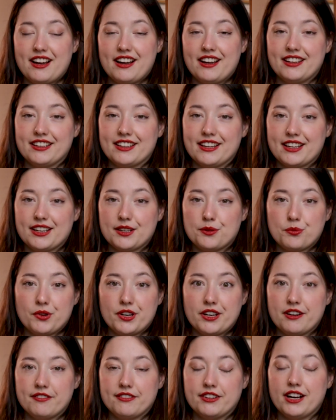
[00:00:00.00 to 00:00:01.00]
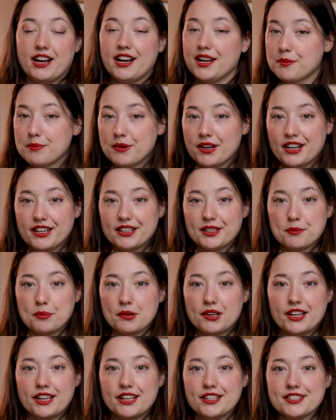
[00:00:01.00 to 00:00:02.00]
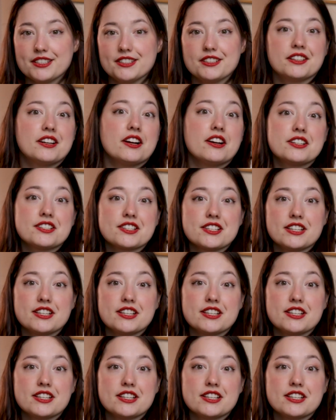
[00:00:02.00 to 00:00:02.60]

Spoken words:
I get whenever I buy a plant in the garden